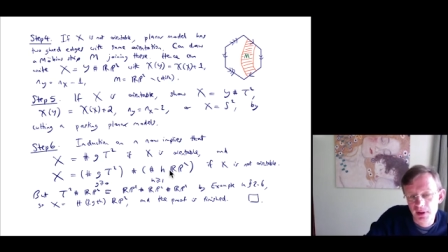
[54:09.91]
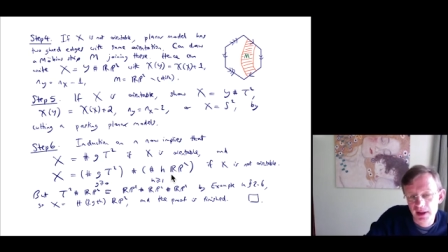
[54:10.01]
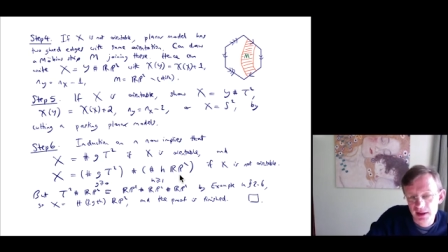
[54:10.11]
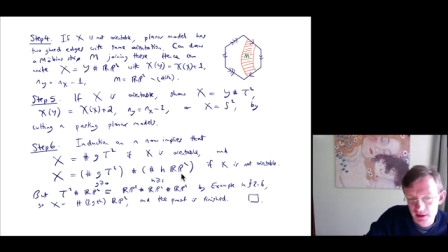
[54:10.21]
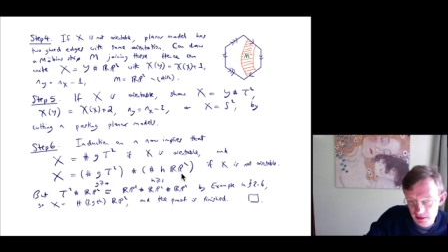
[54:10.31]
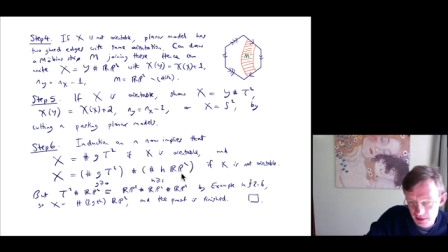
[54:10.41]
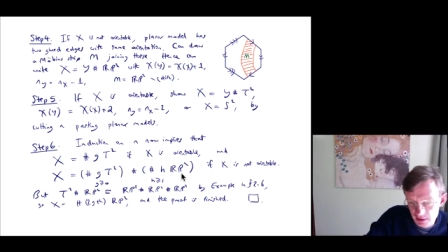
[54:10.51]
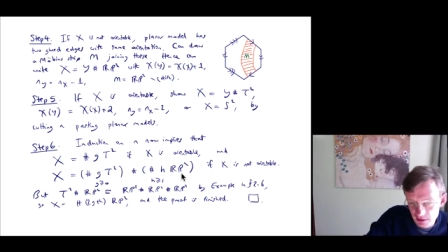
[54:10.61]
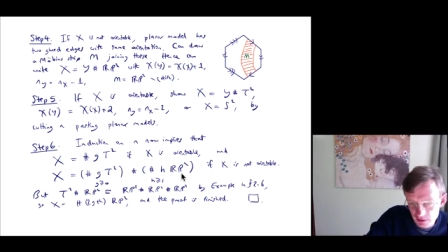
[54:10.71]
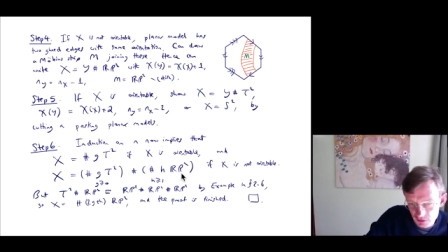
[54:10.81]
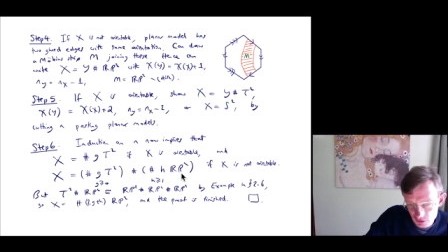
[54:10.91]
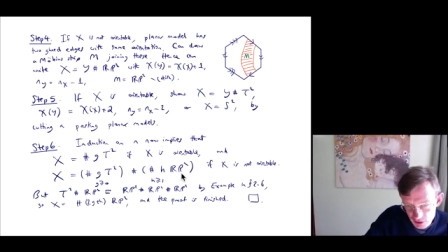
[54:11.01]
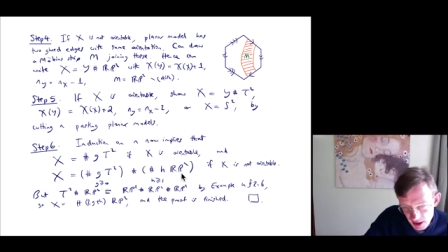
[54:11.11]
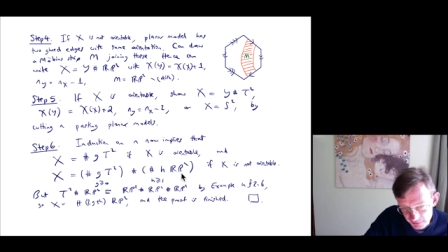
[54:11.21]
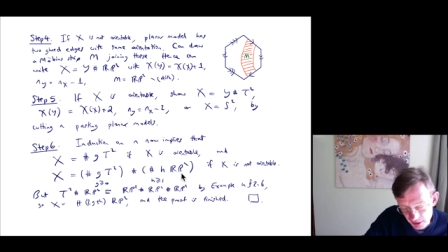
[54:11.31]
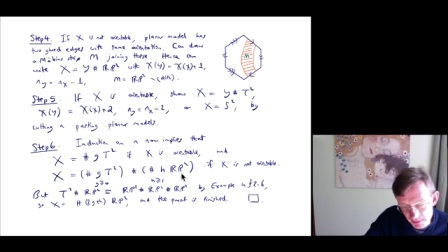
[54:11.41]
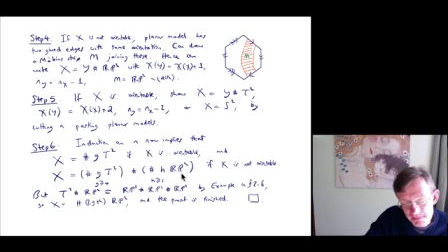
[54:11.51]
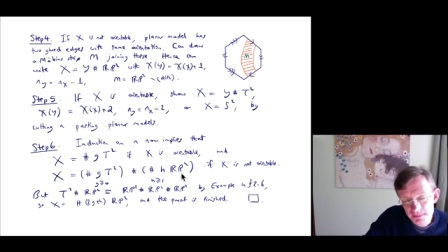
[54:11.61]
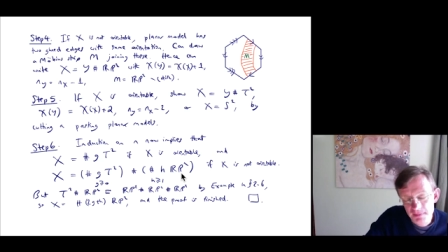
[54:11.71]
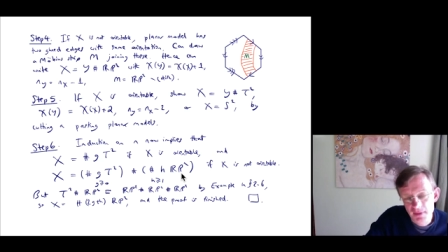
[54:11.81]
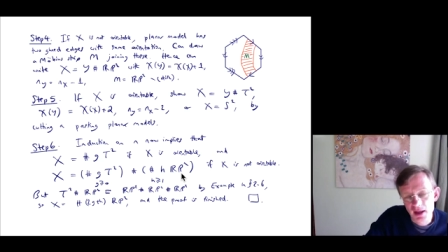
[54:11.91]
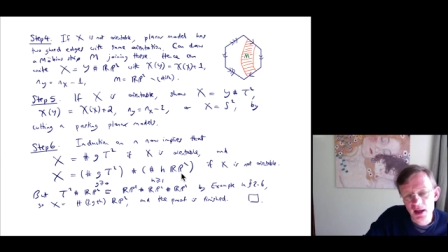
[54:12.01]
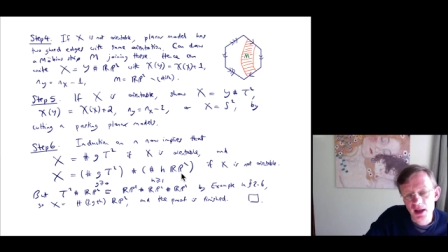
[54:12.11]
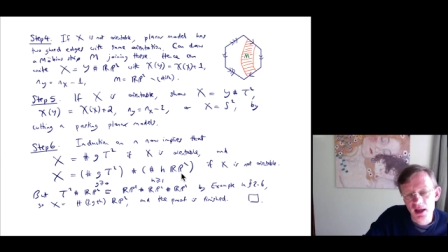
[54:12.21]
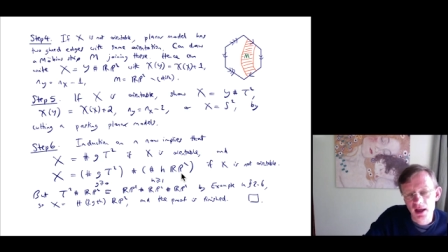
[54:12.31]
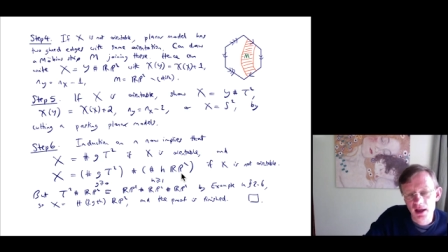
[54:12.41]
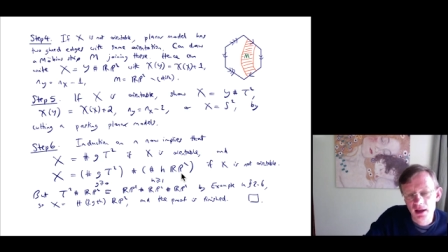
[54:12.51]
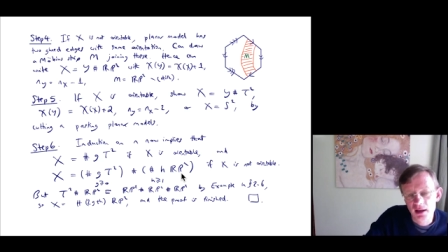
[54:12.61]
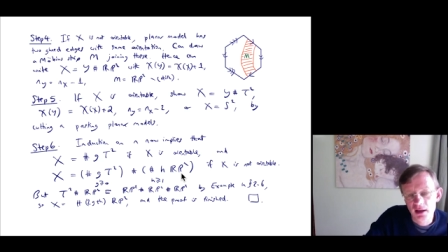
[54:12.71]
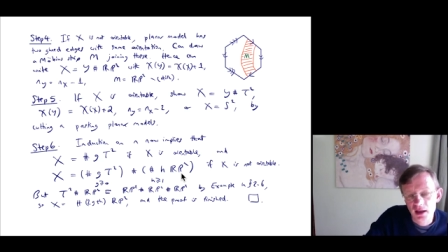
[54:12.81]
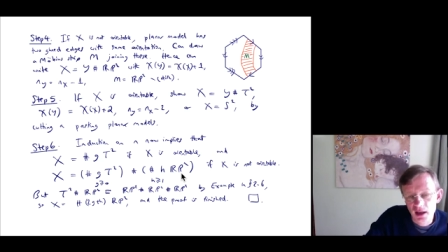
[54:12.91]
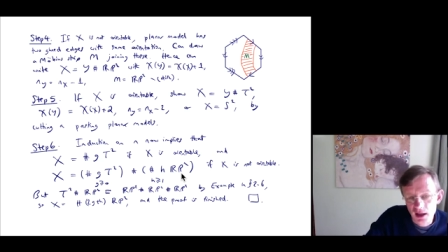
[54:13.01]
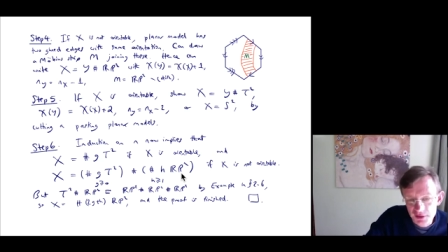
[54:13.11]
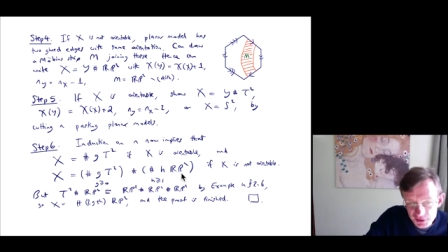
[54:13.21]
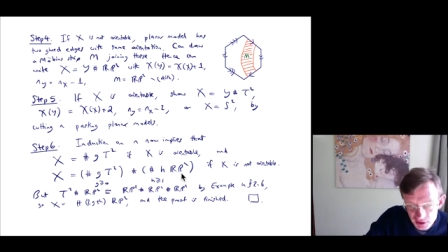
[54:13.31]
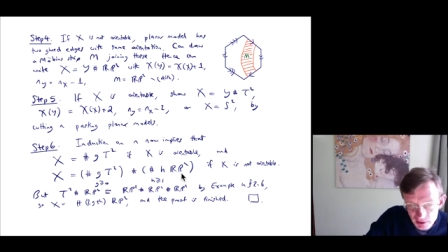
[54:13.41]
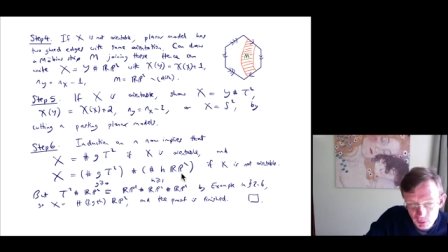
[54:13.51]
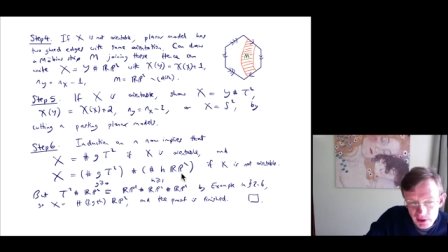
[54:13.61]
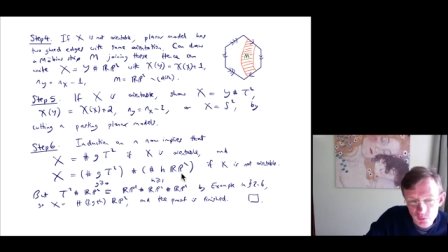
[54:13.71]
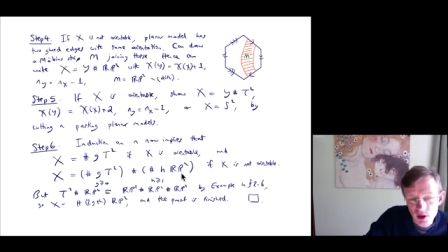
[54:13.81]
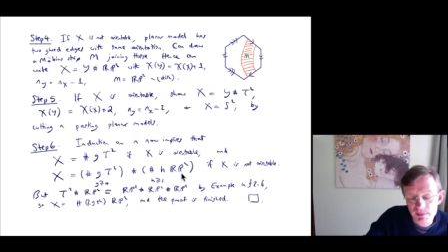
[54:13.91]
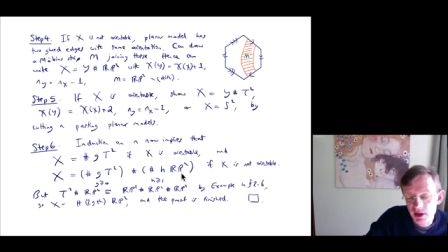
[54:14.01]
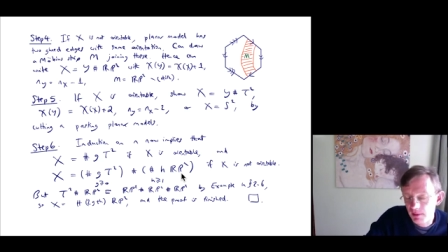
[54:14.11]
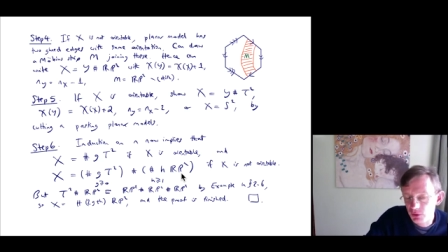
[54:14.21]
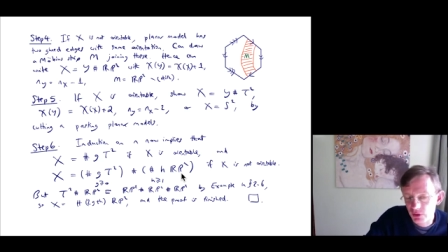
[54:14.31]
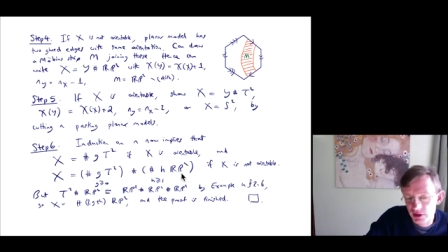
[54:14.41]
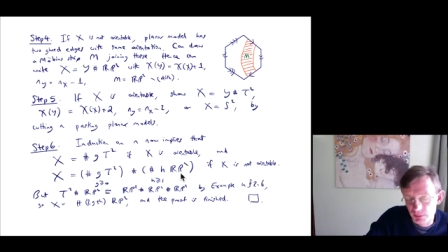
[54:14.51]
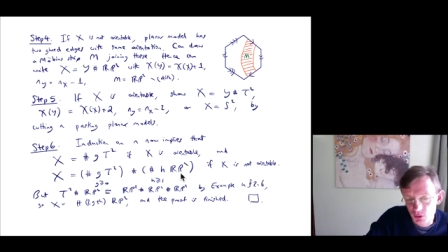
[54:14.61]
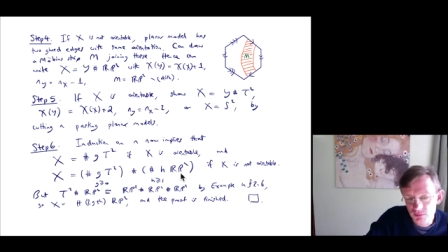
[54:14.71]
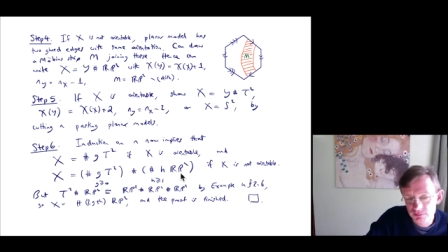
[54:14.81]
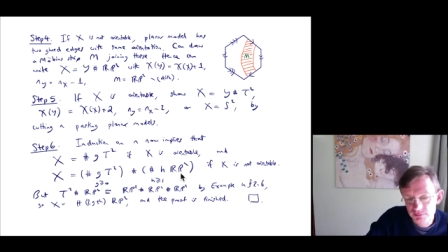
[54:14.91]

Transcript: by connect sum uh, until the point where it becomes orientable.